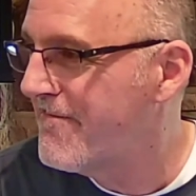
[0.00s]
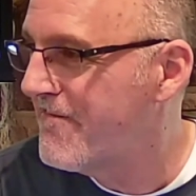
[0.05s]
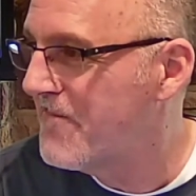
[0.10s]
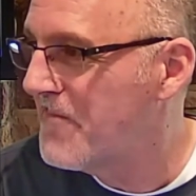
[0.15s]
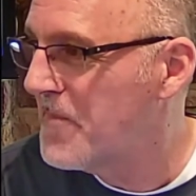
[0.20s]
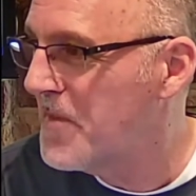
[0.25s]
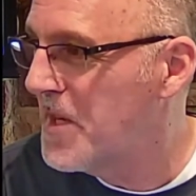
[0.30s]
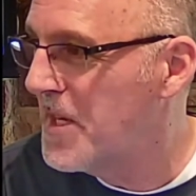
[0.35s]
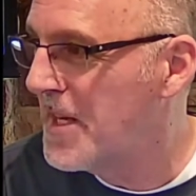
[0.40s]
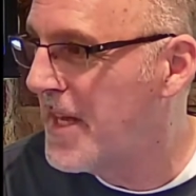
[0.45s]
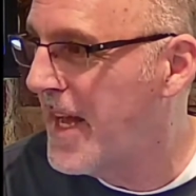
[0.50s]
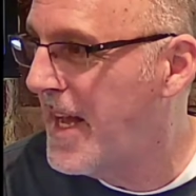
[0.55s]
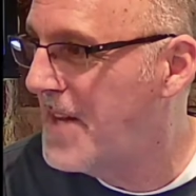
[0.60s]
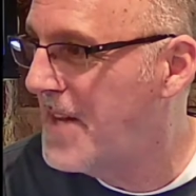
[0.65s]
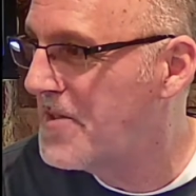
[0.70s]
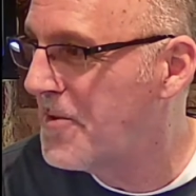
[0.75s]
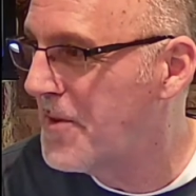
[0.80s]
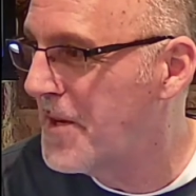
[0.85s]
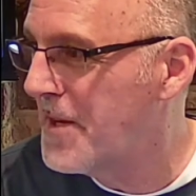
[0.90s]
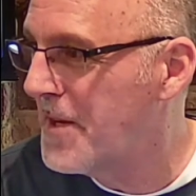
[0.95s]
He
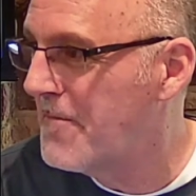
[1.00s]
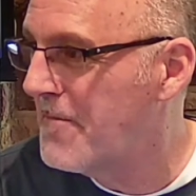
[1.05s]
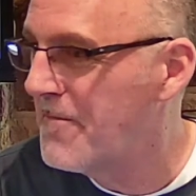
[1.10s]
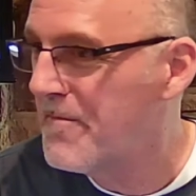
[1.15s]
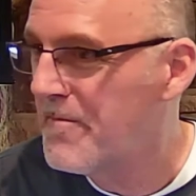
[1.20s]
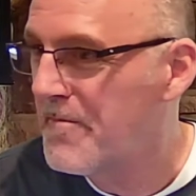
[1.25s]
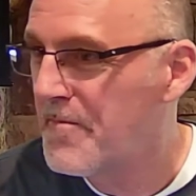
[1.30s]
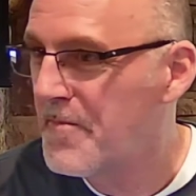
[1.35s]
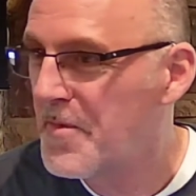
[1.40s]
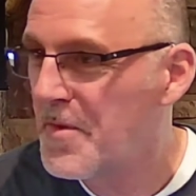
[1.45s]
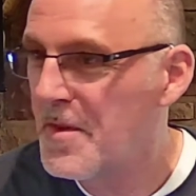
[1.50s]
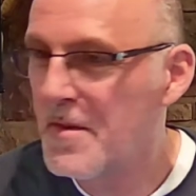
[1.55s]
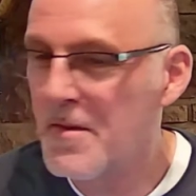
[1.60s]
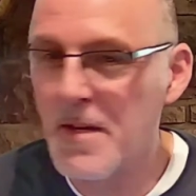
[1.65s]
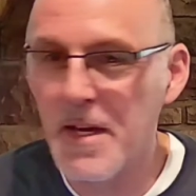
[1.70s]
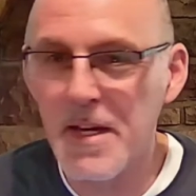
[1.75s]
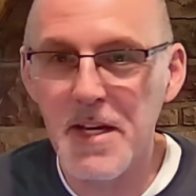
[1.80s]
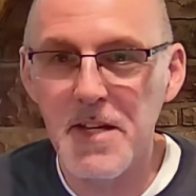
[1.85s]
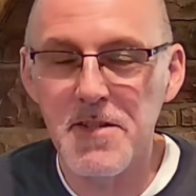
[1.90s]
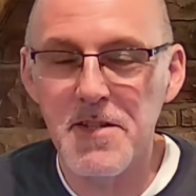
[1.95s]
canceled it.
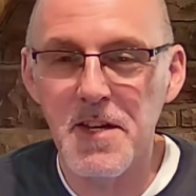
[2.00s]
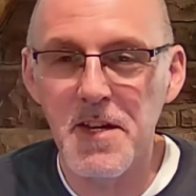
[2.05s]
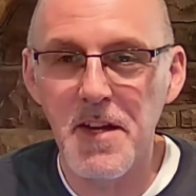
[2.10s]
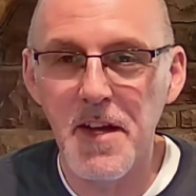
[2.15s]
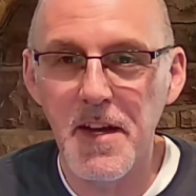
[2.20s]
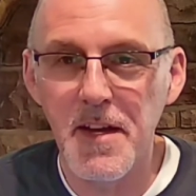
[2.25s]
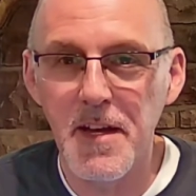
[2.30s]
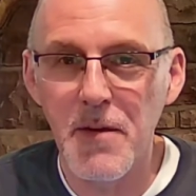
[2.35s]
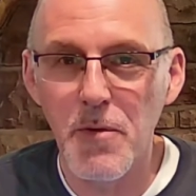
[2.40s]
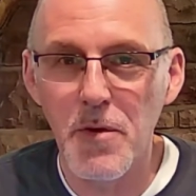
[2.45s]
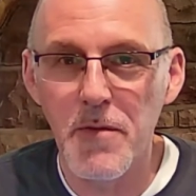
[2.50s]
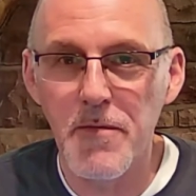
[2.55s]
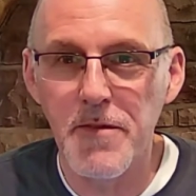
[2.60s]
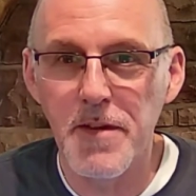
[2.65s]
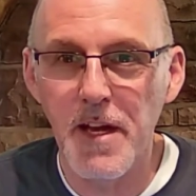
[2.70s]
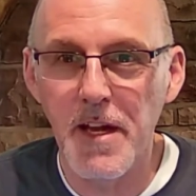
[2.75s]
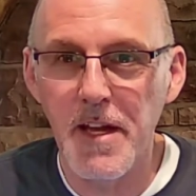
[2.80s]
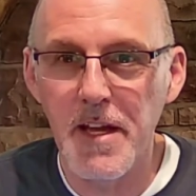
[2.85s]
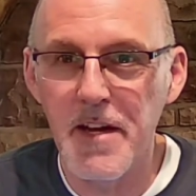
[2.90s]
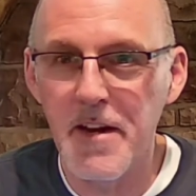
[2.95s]
I guess today he would have
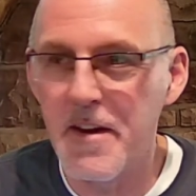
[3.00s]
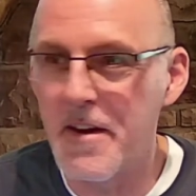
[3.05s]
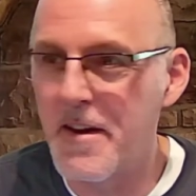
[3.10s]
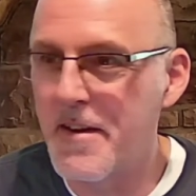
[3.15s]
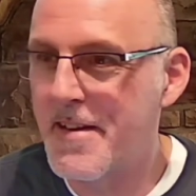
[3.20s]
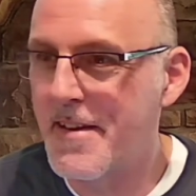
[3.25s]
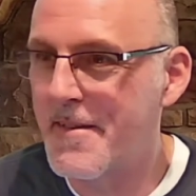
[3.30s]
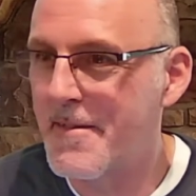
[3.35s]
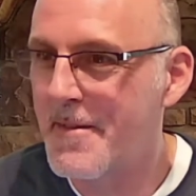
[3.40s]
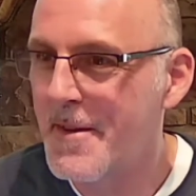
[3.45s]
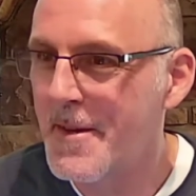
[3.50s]
deleted it.